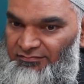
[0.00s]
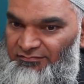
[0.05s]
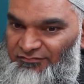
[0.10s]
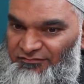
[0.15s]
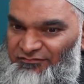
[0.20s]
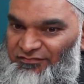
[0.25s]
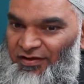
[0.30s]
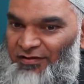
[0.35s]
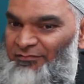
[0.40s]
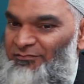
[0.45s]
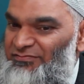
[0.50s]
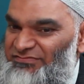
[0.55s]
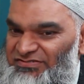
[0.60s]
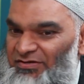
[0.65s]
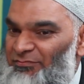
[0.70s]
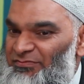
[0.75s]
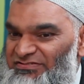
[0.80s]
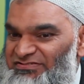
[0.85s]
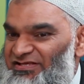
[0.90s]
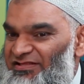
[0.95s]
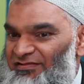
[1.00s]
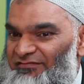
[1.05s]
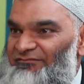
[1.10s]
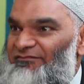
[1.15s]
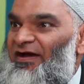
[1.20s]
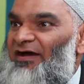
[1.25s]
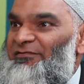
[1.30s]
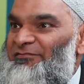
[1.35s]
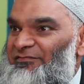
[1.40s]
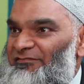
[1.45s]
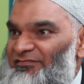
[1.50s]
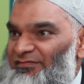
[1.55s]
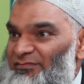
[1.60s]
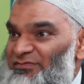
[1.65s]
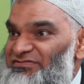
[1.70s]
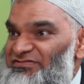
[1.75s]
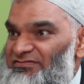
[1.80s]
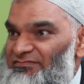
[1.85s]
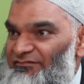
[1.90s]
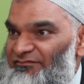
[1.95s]
some would say the founder of the
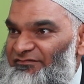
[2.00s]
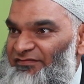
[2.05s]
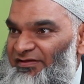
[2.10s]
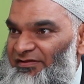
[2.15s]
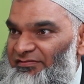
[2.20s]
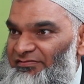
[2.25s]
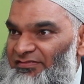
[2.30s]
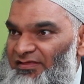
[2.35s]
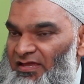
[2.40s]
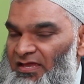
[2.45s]
Muslim faith.